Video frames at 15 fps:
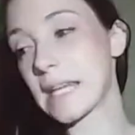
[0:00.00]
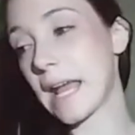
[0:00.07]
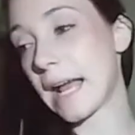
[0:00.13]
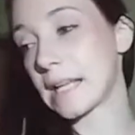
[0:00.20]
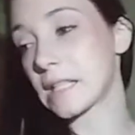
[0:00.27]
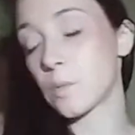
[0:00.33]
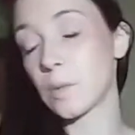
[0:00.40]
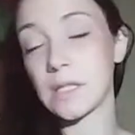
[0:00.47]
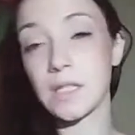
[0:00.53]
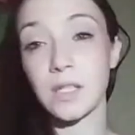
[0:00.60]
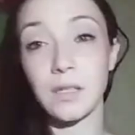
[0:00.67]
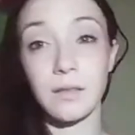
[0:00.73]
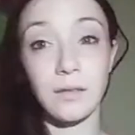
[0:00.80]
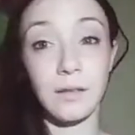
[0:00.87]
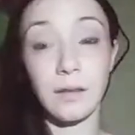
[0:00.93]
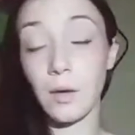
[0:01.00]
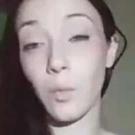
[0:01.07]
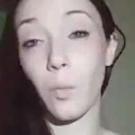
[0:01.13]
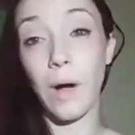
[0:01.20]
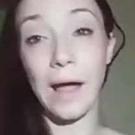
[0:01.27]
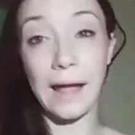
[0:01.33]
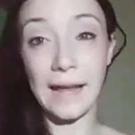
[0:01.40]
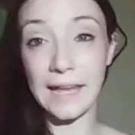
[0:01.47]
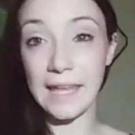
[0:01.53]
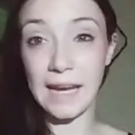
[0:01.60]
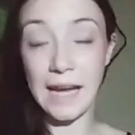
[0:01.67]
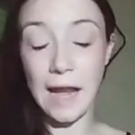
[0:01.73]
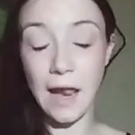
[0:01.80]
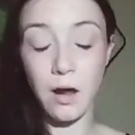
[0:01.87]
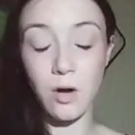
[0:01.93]
asked why I get
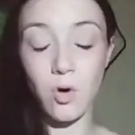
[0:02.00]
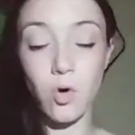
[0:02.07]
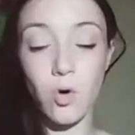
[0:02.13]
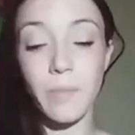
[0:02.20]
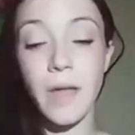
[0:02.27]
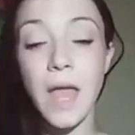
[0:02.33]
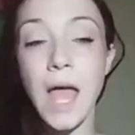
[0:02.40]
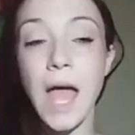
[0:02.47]
it at home.